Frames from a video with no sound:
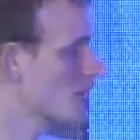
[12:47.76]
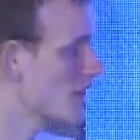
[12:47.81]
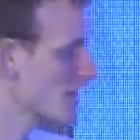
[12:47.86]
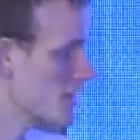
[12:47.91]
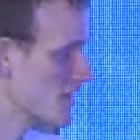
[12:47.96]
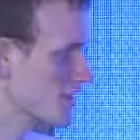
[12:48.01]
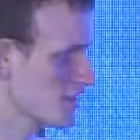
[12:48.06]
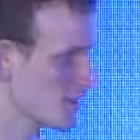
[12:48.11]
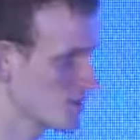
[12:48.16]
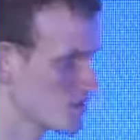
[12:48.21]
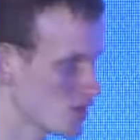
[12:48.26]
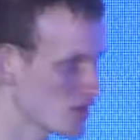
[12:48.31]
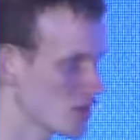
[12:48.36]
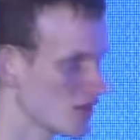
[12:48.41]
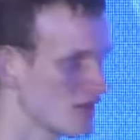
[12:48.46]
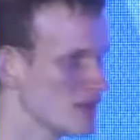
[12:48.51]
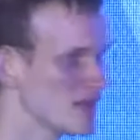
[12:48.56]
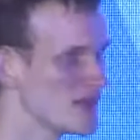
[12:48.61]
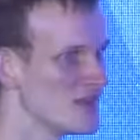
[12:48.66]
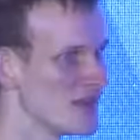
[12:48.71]
execution,
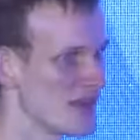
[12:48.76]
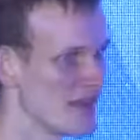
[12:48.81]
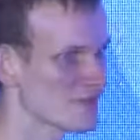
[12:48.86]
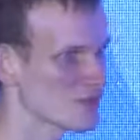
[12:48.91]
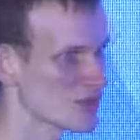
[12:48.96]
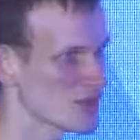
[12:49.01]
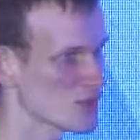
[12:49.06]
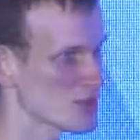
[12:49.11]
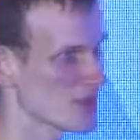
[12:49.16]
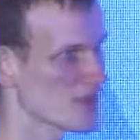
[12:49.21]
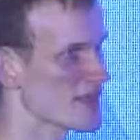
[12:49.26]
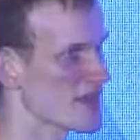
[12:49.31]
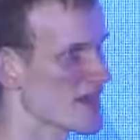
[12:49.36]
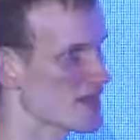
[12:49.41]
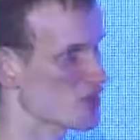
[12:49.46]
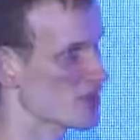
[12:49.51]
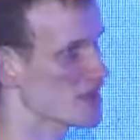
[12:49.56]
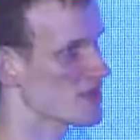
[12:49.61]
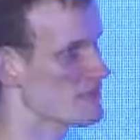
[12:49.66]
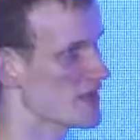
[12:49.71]
every
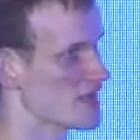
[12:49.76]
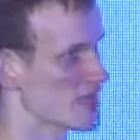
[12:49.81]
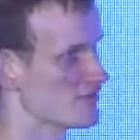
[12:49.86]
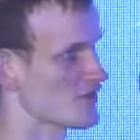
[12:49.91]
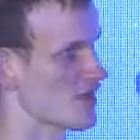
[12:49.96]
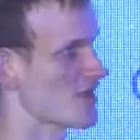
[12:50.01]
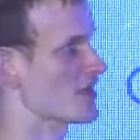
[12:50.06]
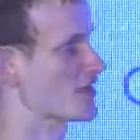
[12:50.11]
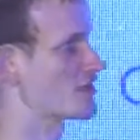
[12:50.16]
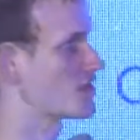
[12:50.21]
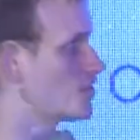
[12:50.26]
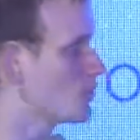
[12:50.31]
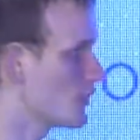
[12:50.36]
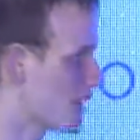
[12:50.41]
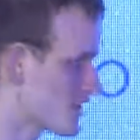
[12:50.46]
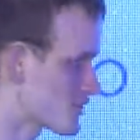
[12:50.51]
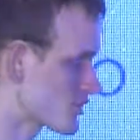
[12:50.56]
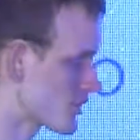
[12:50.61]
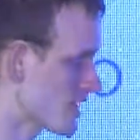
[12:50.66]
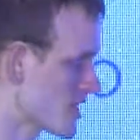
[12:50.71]
transaction specifies a to
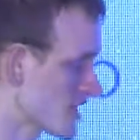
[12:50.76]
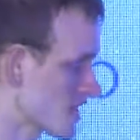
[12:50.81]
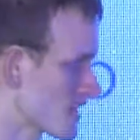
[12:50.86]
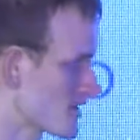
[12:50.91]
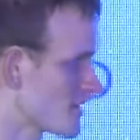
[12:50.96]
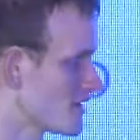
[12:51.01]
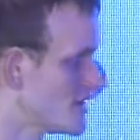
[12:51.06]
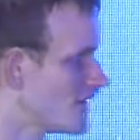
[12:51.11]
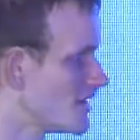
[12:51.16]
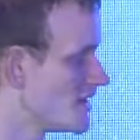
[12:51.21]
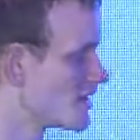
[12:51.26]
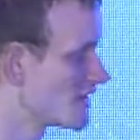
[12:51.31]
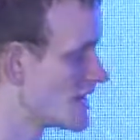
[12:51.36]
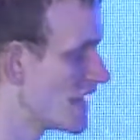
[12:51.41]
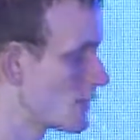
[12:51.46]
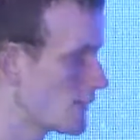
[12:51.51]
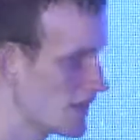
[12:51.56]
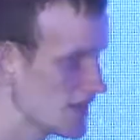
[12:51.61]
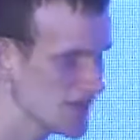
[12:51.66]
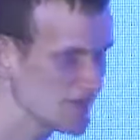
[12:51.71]
address.
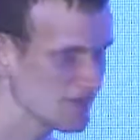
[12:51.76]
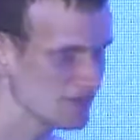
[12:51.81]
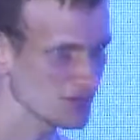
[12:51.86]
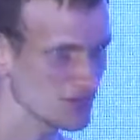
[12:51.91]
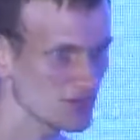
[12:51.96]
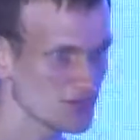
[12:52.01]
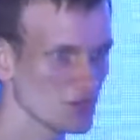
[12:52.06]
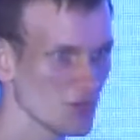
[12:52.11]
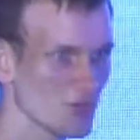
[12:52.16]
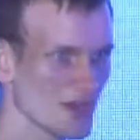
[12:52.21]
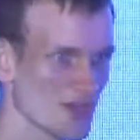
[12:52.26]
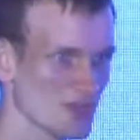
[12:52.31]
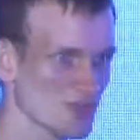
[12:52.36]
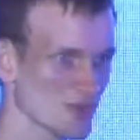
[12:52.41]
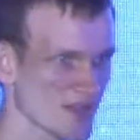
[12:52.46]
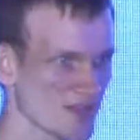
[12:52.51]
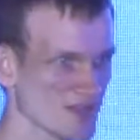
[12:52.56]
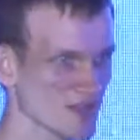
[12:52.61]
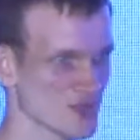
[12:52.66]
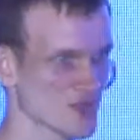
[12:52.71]
Now, if the to
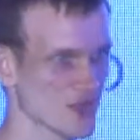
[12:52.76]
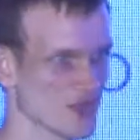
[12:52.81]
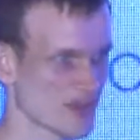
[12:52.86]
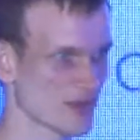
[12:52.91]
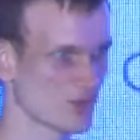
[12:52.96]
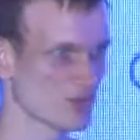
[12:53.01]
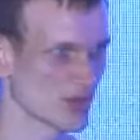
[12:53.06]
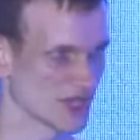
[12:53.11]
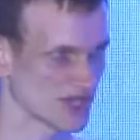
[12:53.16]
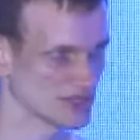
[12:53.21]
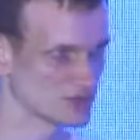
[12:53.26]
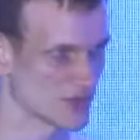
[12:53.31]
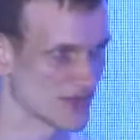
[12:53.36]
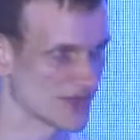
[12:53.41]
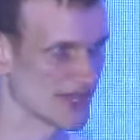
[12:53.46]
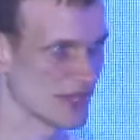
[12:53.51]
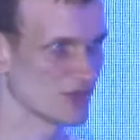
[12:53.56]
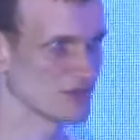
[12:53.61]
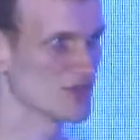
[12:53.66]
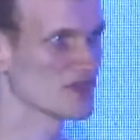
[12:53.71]
address is just some regular
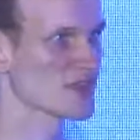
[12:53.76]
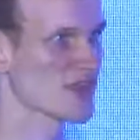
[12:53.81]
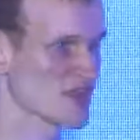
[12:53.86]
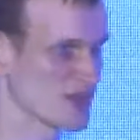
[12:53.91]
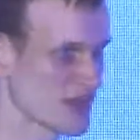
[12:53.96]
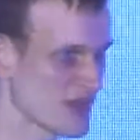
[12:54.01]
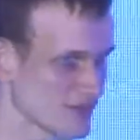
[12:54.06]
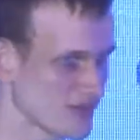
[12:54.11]
account that doesn't have